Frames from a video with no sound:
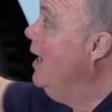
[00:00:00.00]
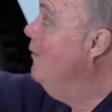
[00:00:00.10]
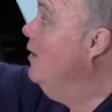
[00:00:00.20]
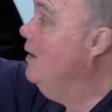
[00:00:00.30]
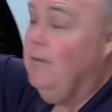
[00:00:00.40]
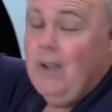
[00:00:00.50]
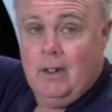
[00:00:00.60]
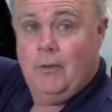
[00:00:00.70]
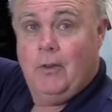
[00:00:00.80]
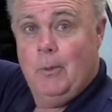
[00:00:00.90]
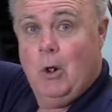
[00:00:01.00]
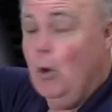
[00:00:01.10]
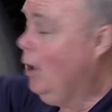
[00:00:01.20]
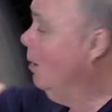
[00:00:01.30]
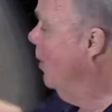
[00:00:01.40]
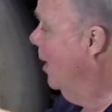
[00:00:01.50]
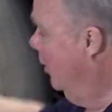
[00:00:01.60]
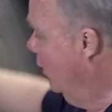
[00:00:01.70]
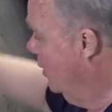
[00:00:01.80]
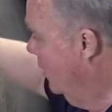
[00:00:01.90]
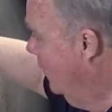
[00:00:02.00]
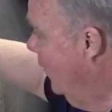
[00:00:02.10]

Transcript: have the vent from the core compartment, which is